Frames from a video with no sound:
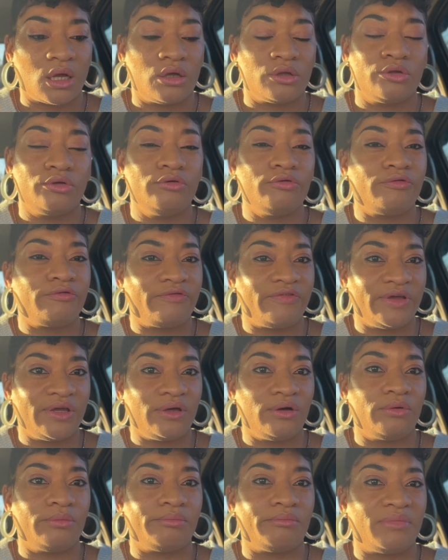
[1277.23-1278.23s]
You
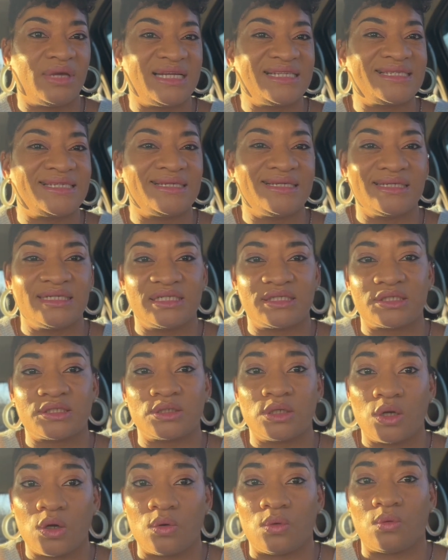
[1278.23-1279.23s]
feel mentally
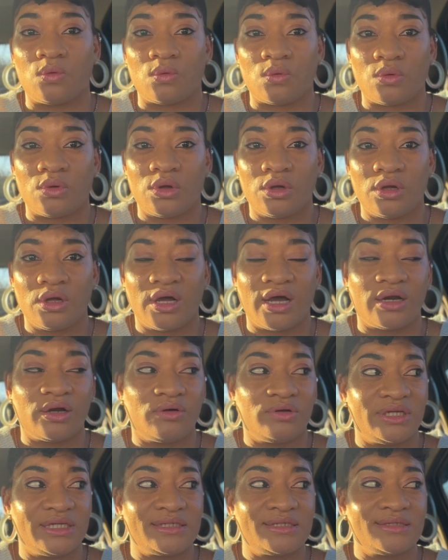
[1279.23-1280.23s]
slow. I
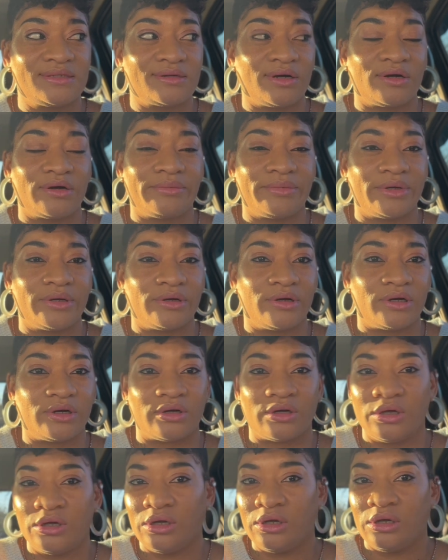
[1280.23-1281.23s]
know this is going to be a,
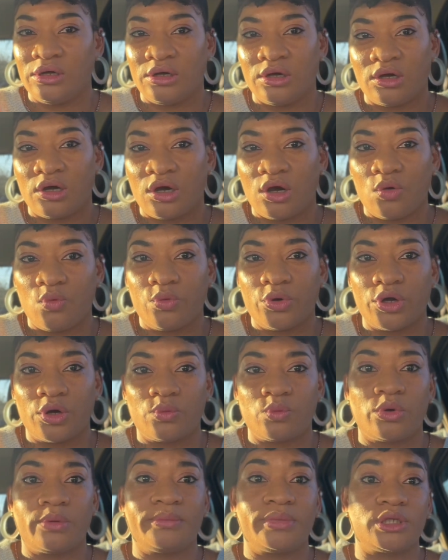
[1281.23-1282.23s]
a
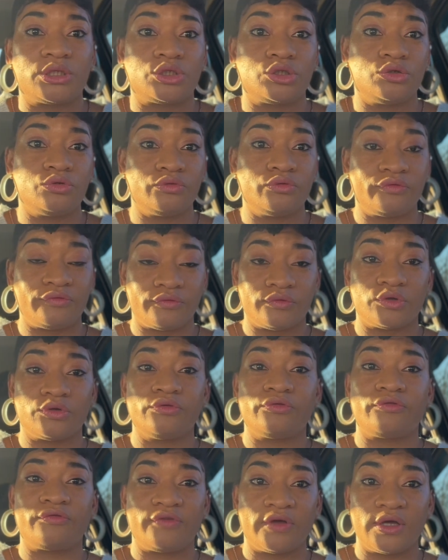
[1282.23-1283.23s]
weird one, but you you
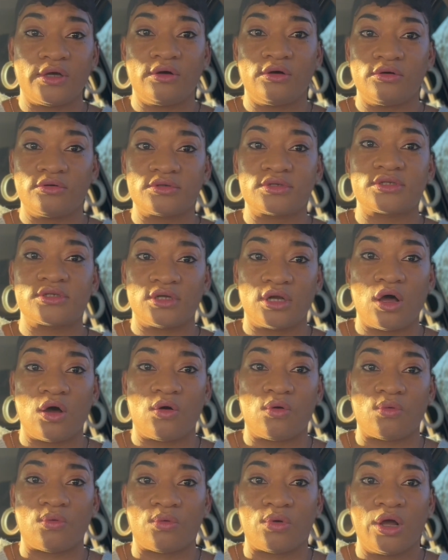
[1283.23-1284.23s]
feel
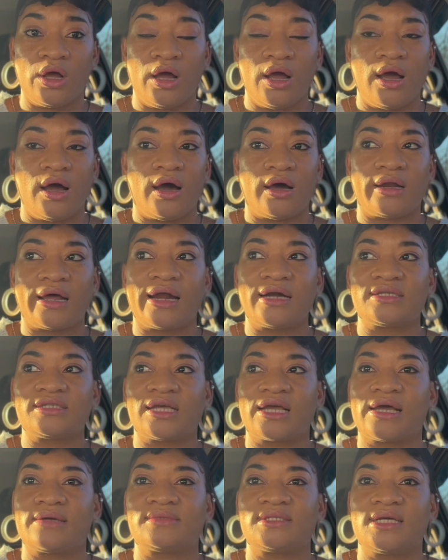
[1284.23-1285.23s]
slow. A lot of
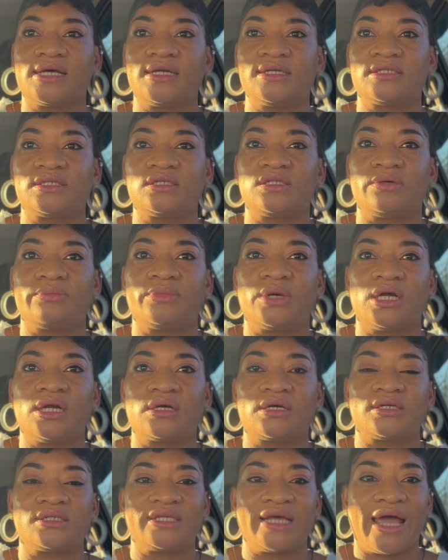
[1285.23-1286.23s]
times that is a
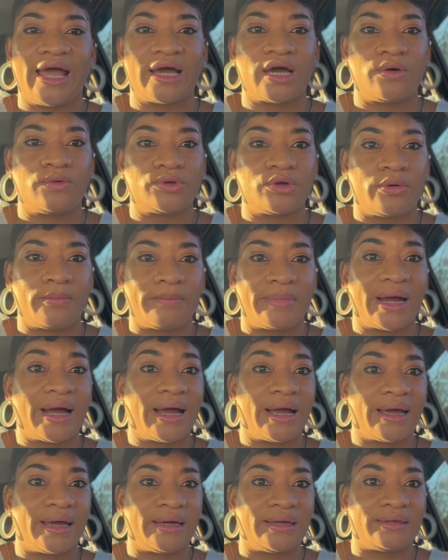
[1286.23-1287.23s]
demonic attack on your
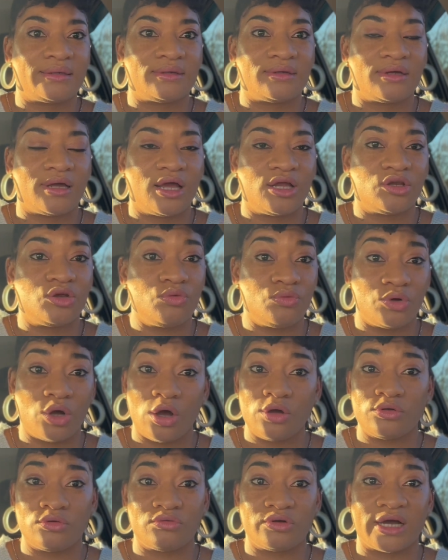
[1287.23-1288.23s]
mind. And you know
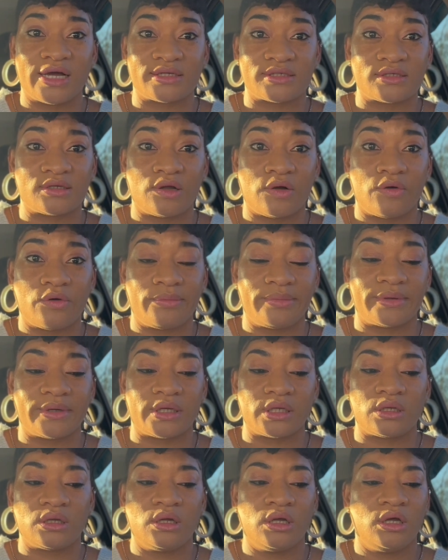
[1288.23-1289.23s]
you're not slow,
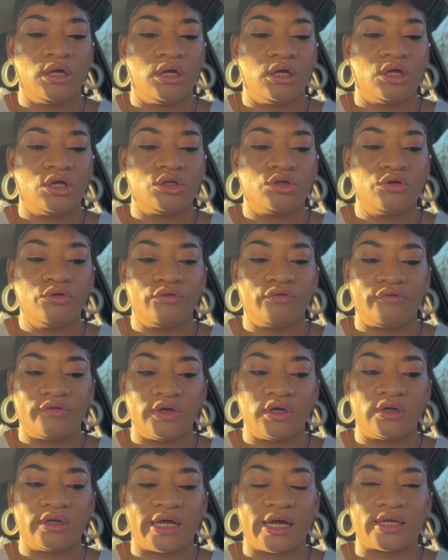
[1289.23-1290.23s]
but you
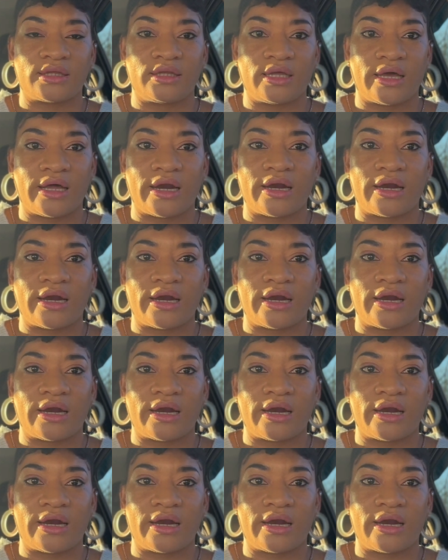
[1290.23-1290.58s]
feel like that.